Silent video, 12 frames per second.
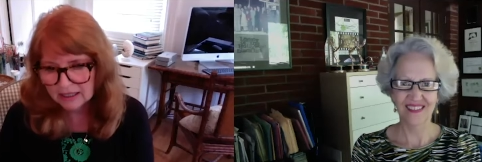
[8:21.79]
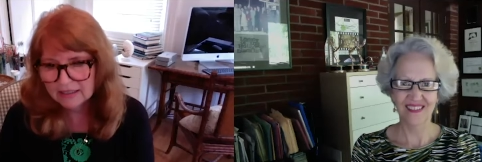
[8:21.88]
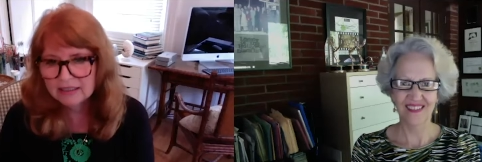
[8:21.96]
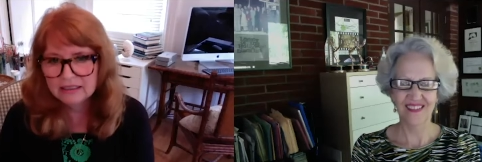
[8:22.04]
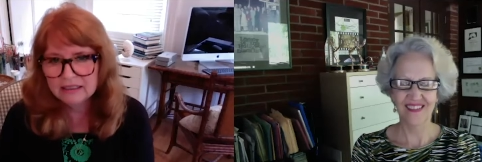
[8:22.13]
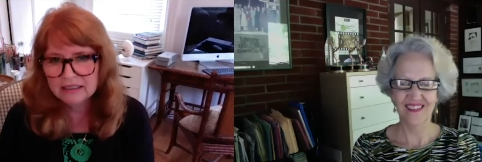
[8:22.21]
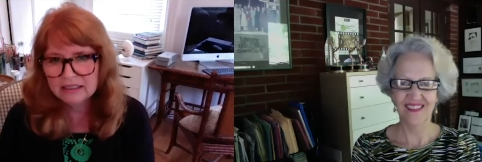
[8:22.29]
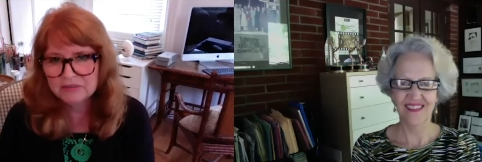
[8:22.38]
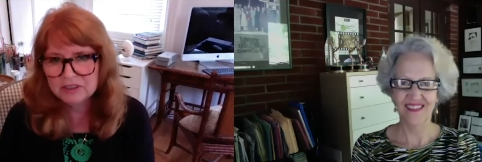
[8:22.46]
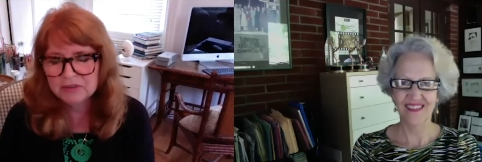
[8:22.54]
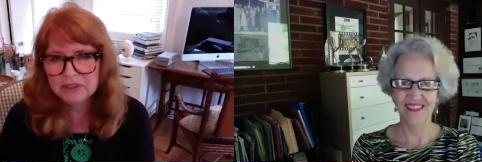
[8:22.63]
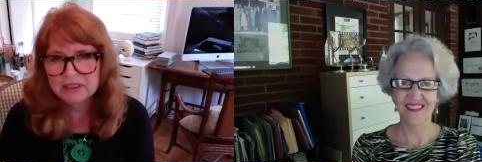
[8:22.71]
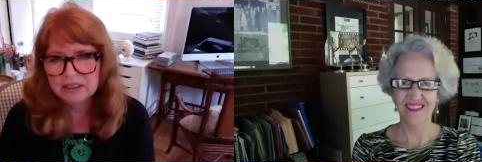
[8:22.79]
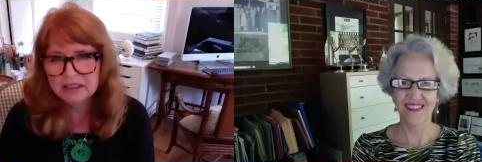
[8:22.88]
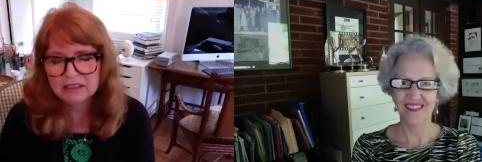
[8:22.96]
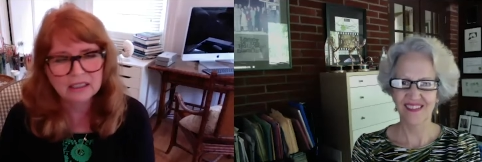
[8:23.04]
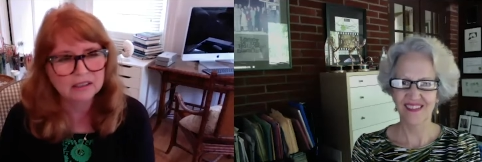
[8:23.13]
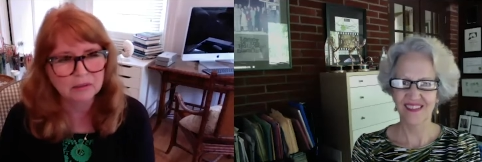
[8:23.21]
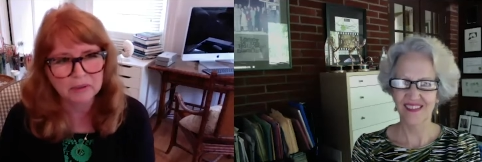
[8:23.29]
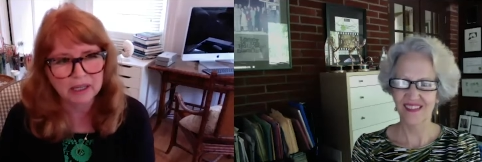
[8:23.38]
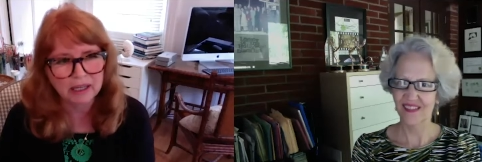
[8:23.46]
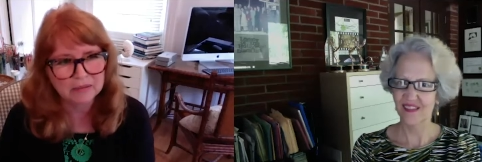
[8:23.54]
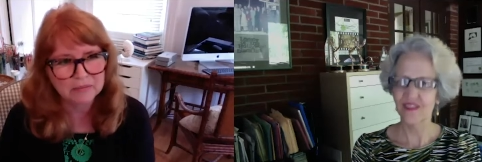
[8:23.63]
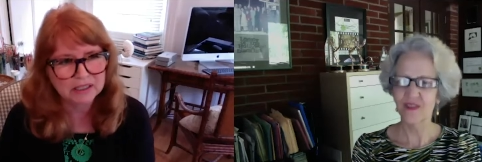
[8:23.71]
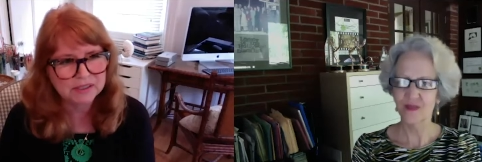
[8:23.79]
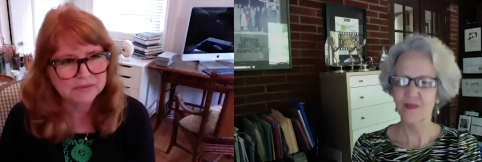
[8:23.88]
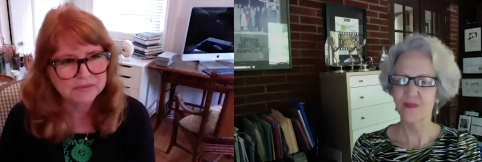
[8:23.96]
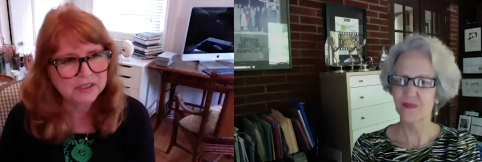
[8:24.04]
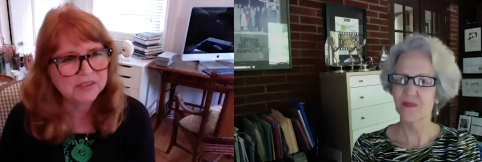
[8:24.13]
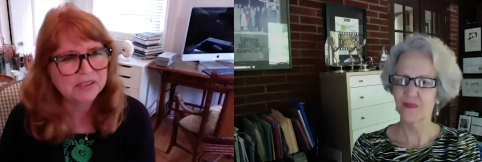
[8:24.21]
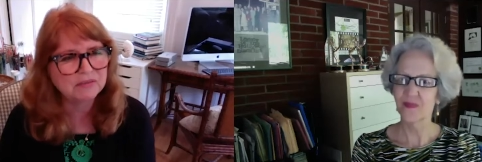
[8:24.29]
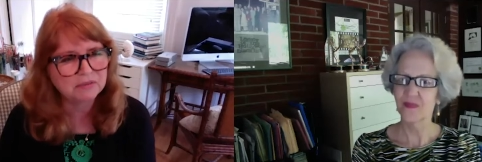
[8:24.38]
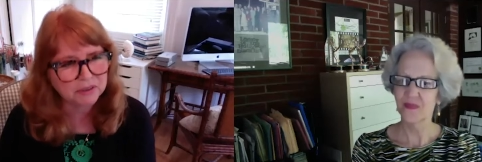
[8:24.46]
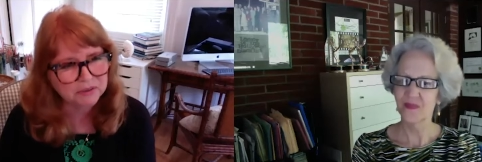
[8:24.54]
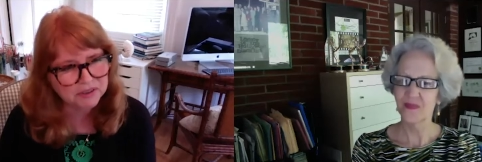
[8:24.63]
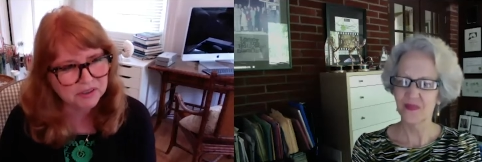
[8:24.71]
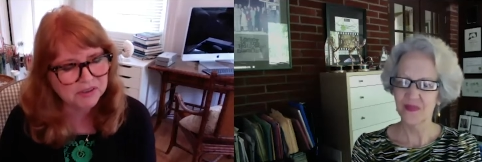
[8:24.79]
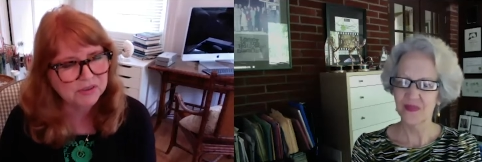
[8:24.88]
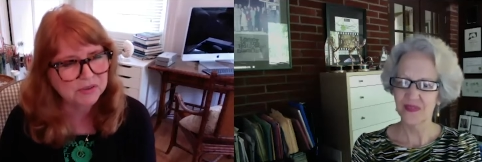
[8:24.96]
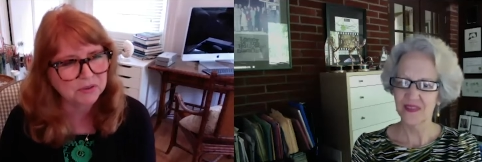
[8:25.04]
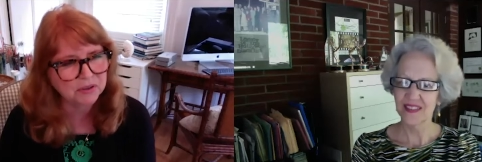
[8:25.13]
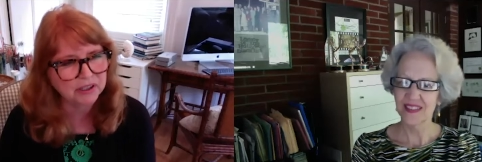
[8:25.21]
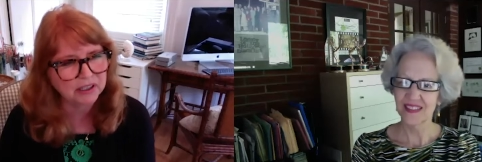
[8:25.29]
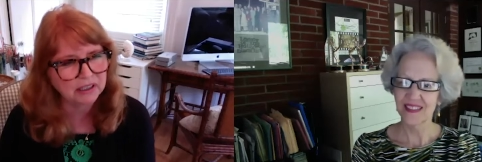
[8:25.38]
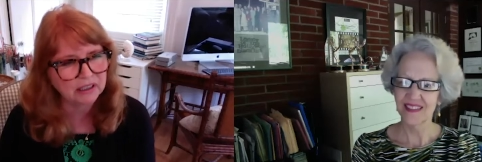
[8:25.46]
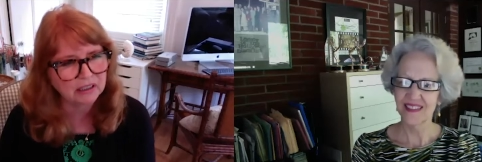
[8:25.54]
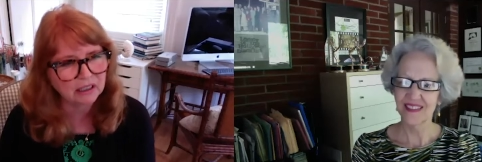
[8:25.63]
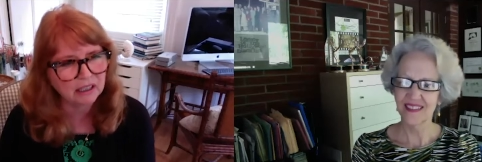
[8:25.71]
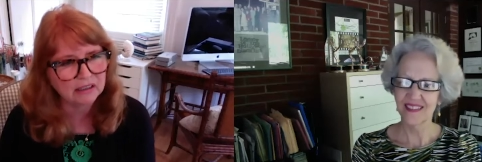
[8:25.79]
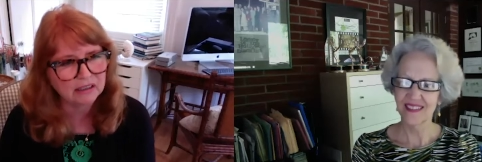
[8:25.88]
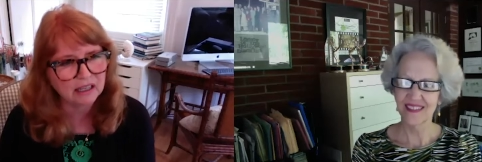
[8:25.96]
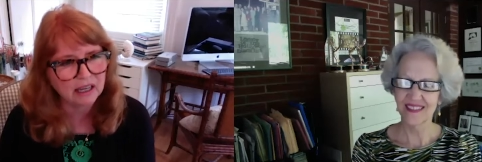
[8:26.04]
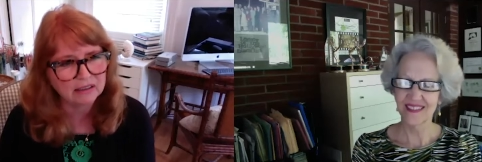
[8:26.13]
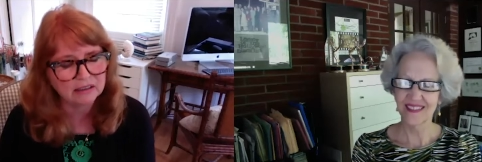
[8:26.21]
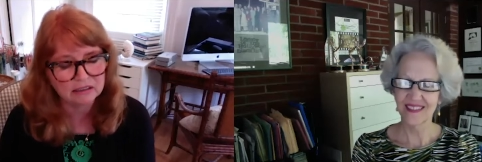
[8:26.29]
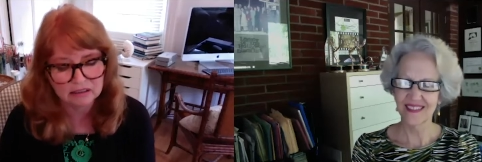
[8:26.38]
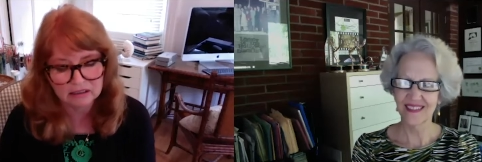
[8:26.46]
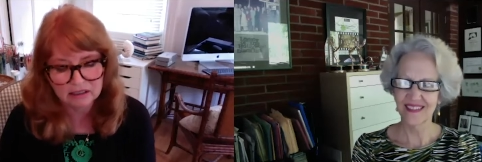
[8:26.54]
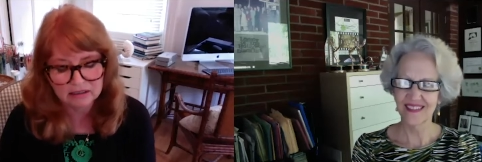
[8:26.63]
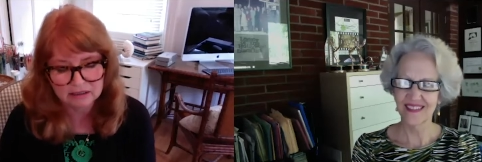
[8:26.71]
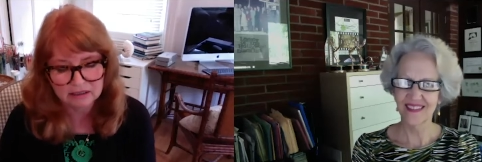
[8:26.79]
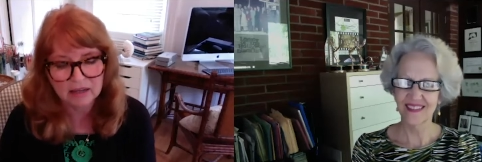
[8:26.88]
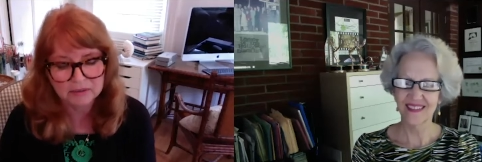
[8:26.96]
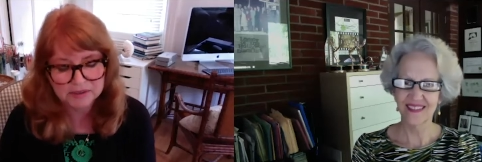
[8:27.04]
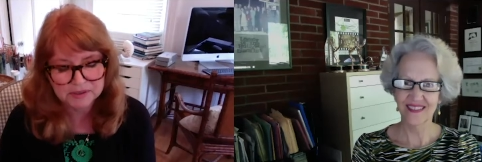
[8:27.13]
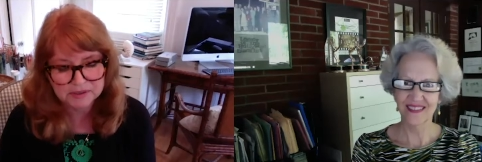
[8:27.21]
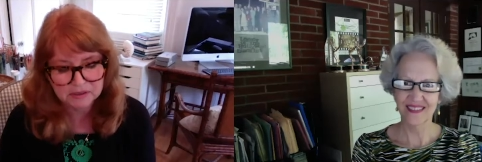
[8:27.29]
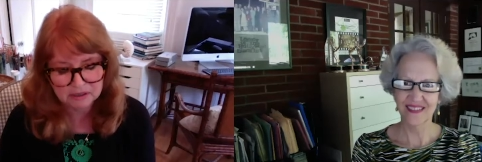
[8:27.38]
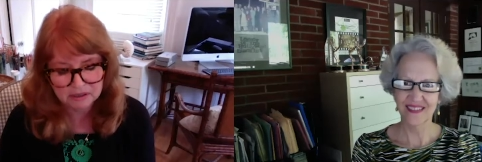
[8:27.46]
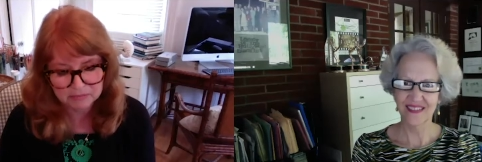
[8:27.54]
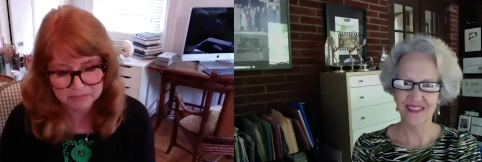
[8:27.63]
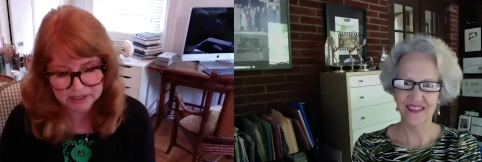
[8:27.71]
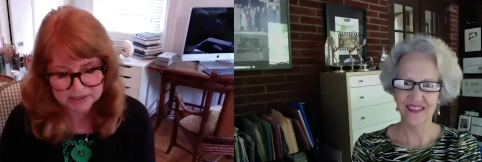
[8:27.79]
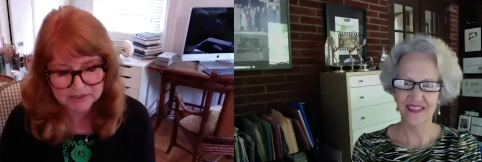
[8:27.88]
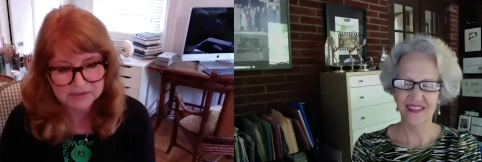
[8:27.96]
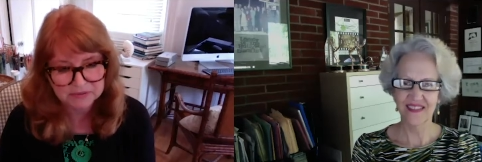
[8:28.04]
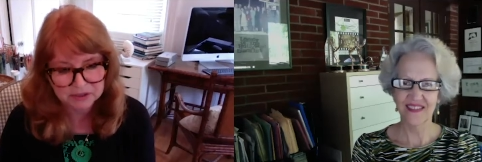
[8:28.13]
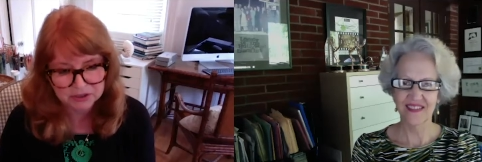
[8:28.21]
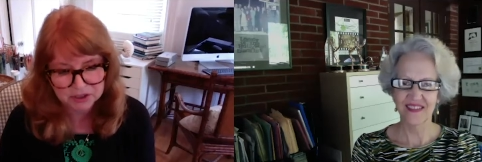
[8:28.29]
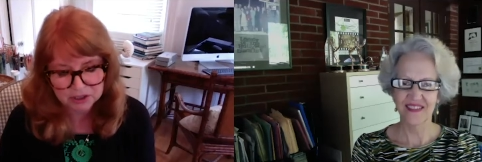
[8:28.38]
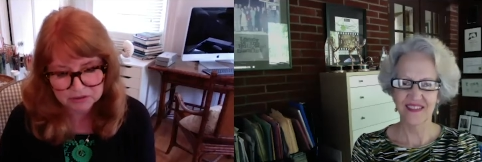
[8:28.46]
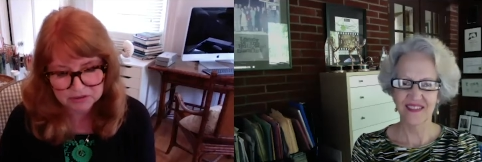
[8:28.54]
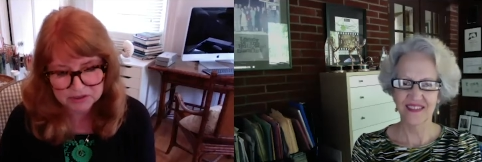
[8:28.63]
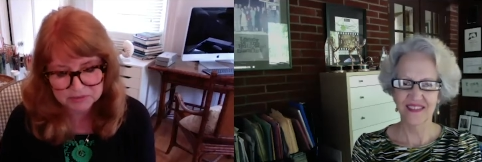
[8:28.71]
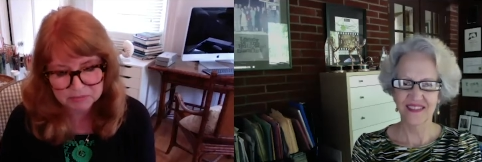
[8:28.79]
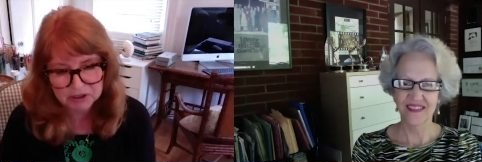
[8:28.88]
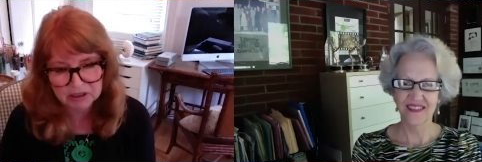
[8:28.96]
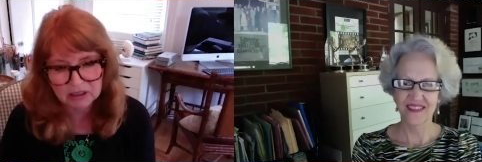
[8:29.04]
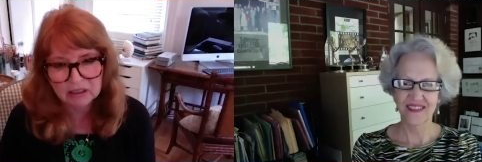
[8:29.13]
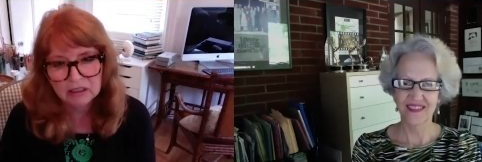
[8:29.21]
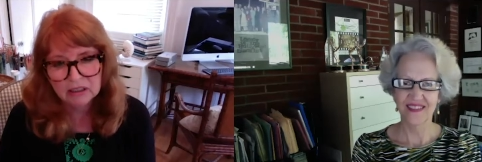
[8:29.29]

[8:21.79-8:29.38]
Speaker 1: I didn't think of doing it any other way, because first I wrote the story, and that was a basis for a children's book.